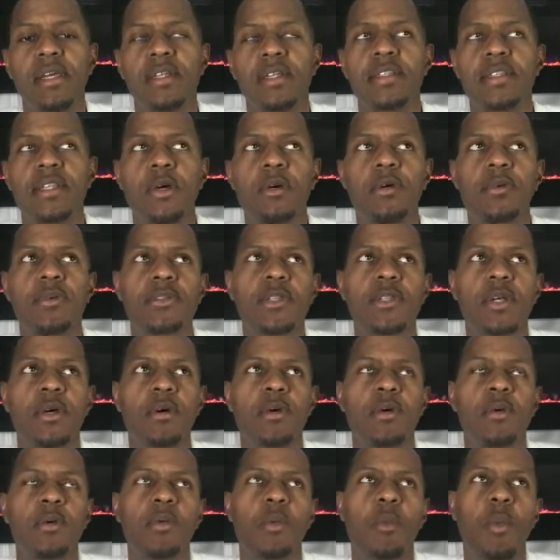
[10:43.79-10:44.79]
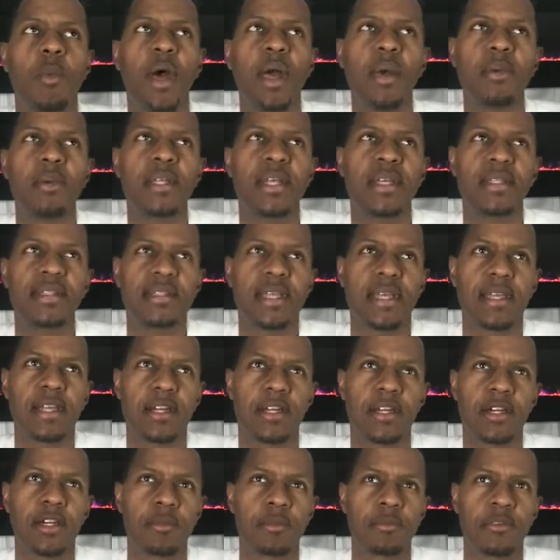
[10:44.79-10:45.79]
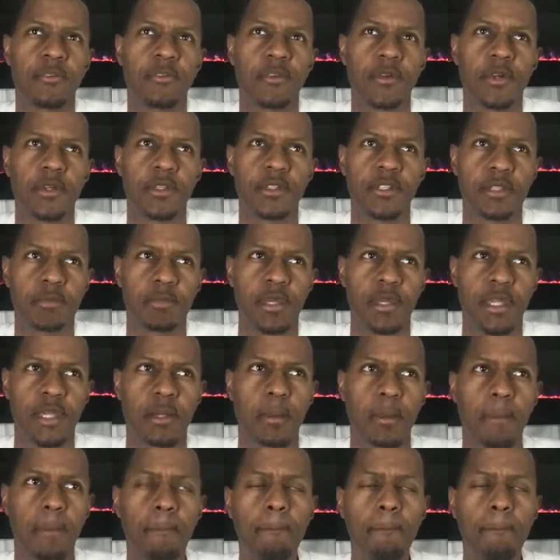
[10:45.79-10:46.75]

So why would I say earn before you spend?